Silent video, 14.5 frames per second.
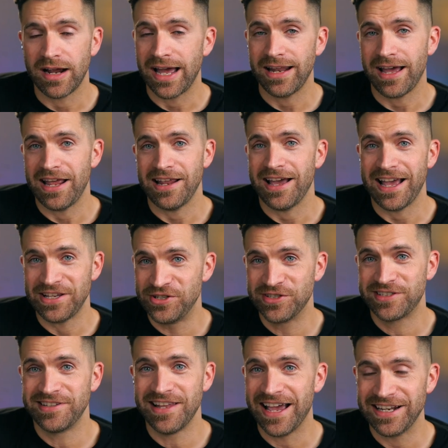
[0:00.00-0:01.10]

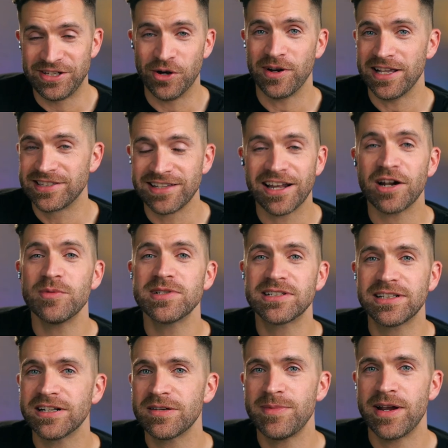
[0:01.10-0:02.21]
I don't, it's not always
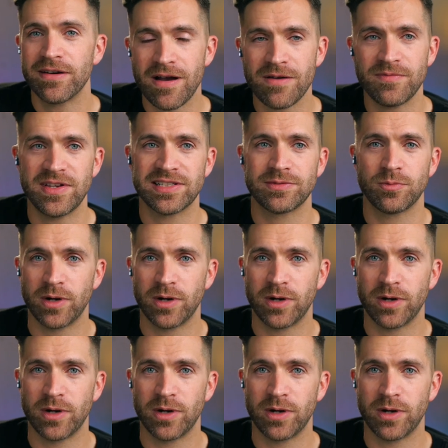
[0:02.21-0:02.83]
clear to me or obvious.